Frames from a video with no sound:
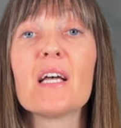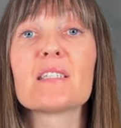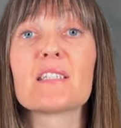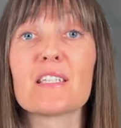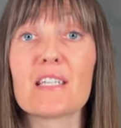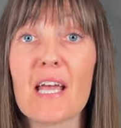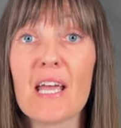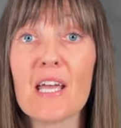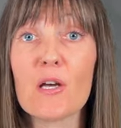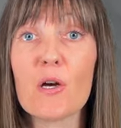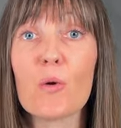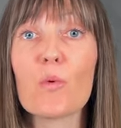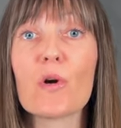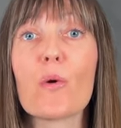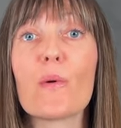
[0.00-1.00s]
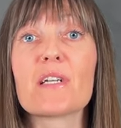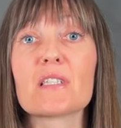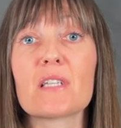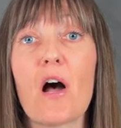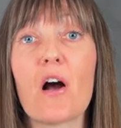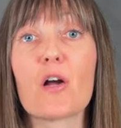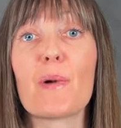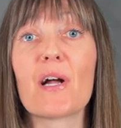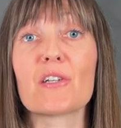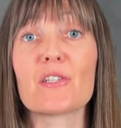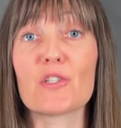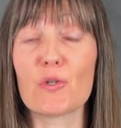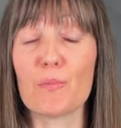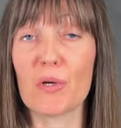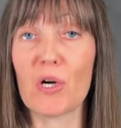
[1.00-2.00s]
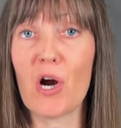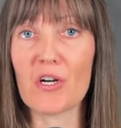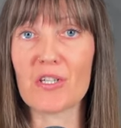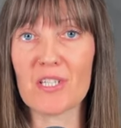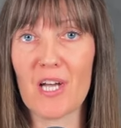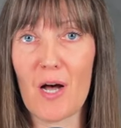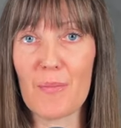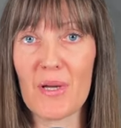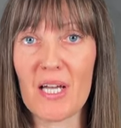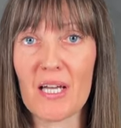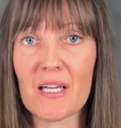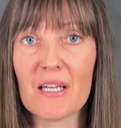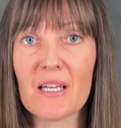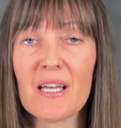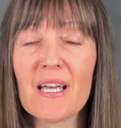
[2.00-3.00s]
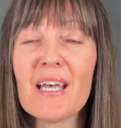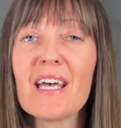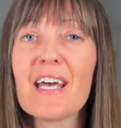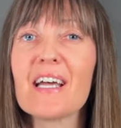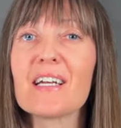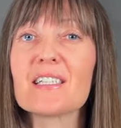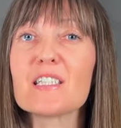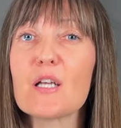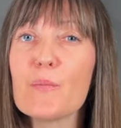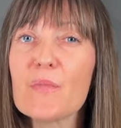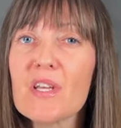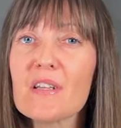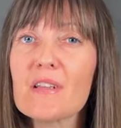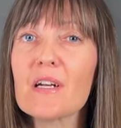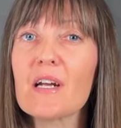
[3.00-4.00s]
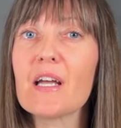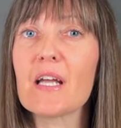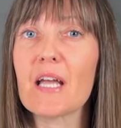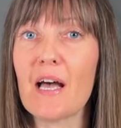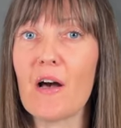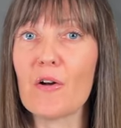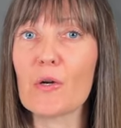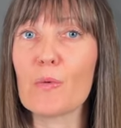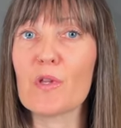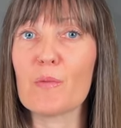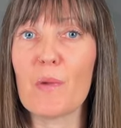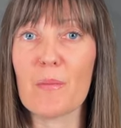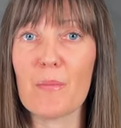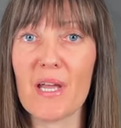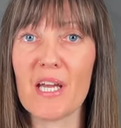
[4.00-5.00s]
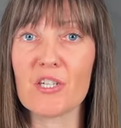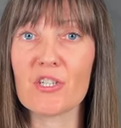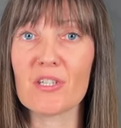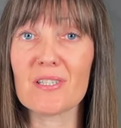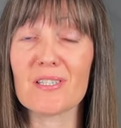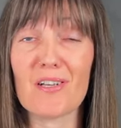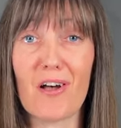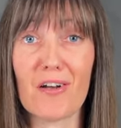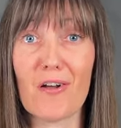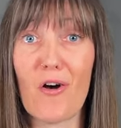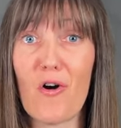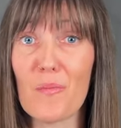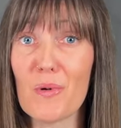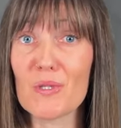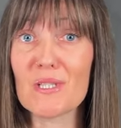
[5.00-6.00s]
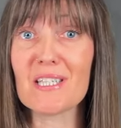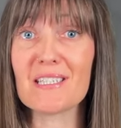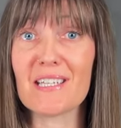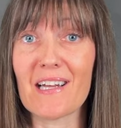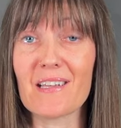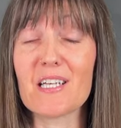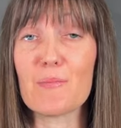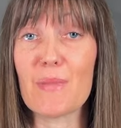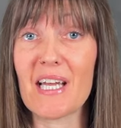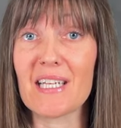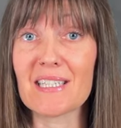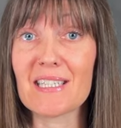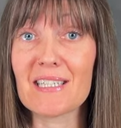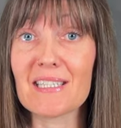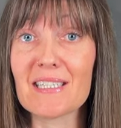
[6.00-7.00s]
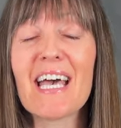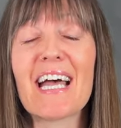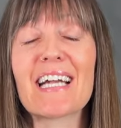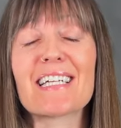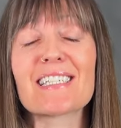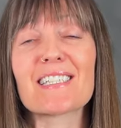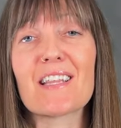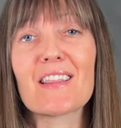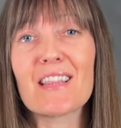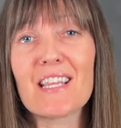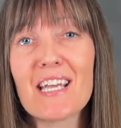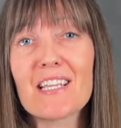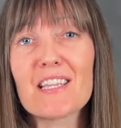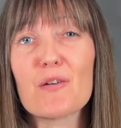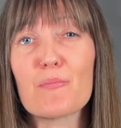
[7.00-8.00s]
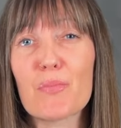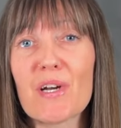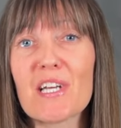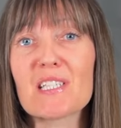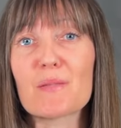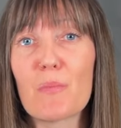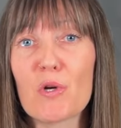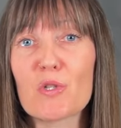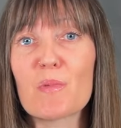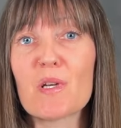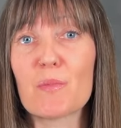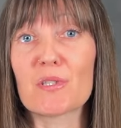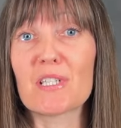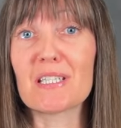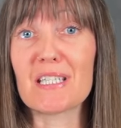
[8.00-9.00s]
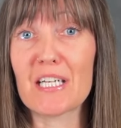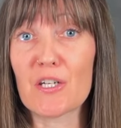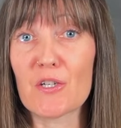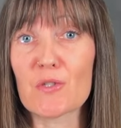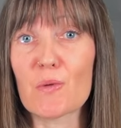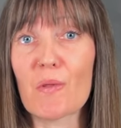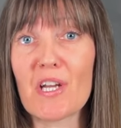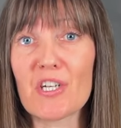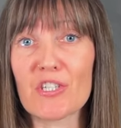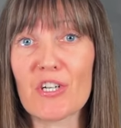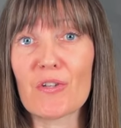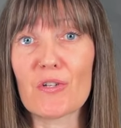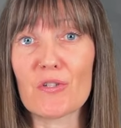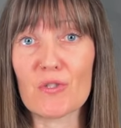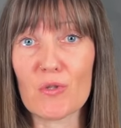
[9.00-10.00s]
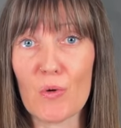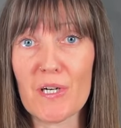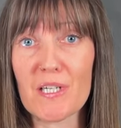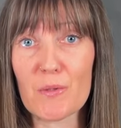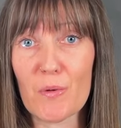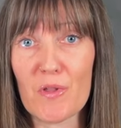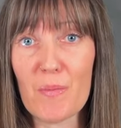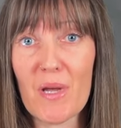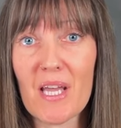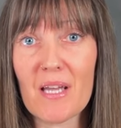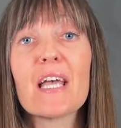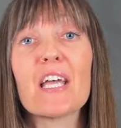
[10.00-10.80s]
Today, we're going to talk about a super hard topic. It is something that I encounter with my patients on almost a daily basis, and it's the thing that brings most people to tears when they share their stories with me.